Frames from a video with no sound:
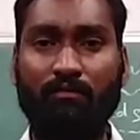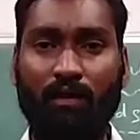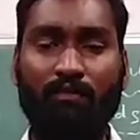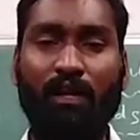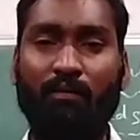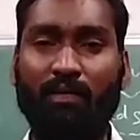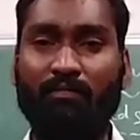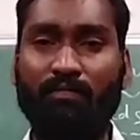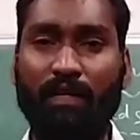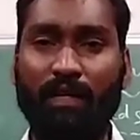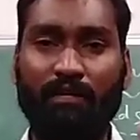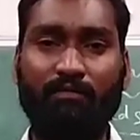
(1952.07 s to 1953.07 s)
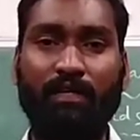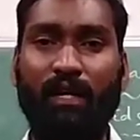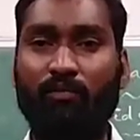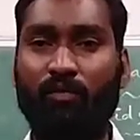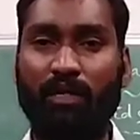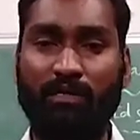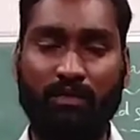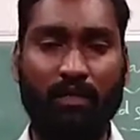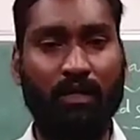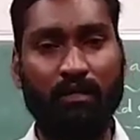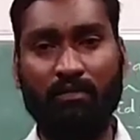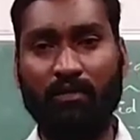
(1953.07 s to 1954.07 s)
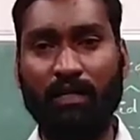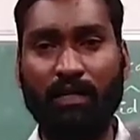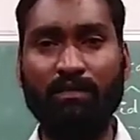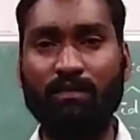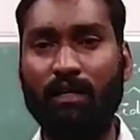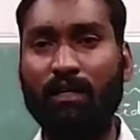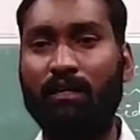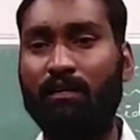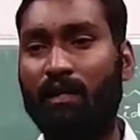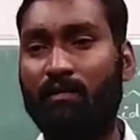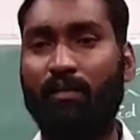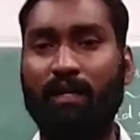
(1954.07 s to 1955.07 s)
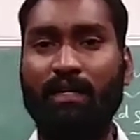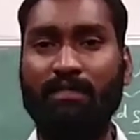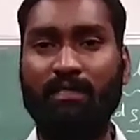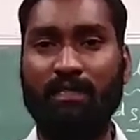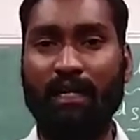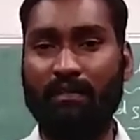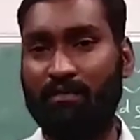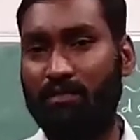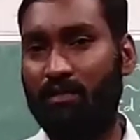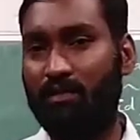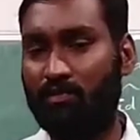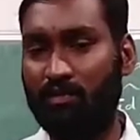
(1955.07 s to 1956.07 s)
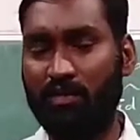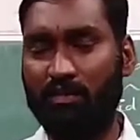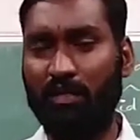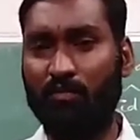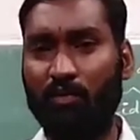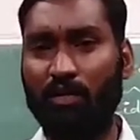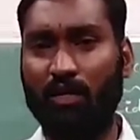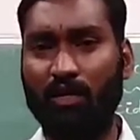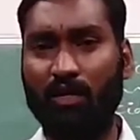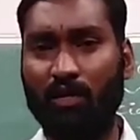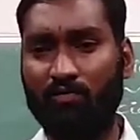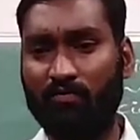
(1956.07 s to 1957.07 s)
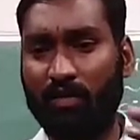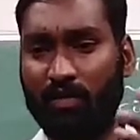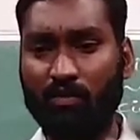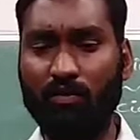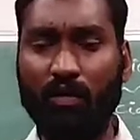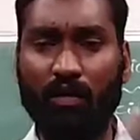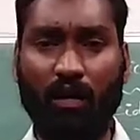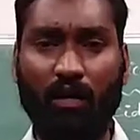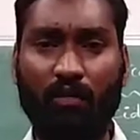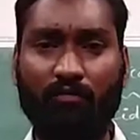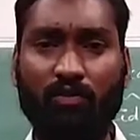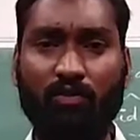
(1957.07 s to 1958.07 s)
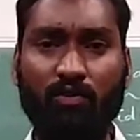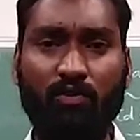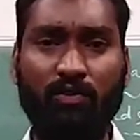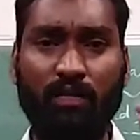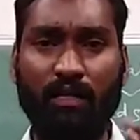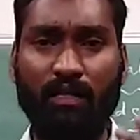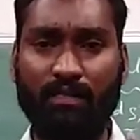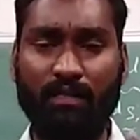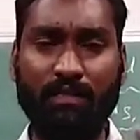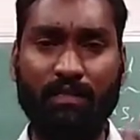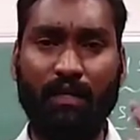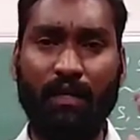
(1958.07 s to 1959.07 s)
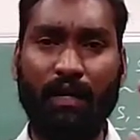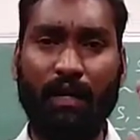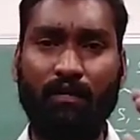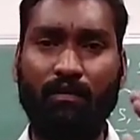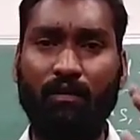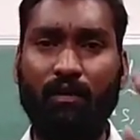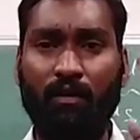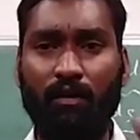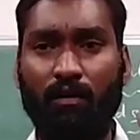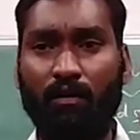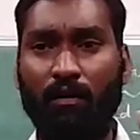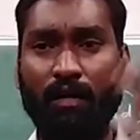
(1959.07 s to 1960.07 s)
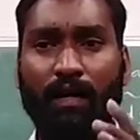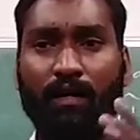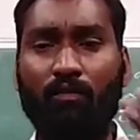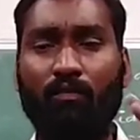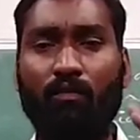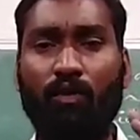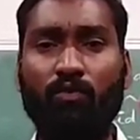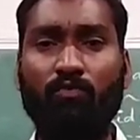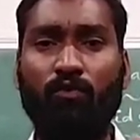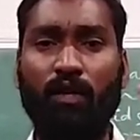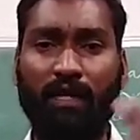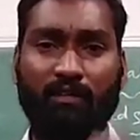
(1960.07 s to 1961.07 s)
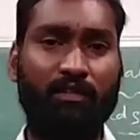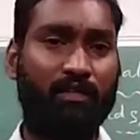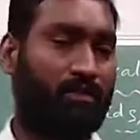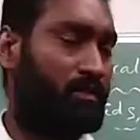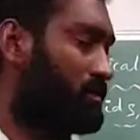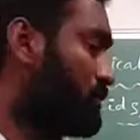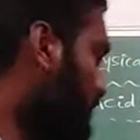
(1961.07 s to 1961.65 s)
What will happen if they react with carbonates? So release carbon dioxide gas. So this is about for you. All of you go through the lesson and learn 1 to 4 activities.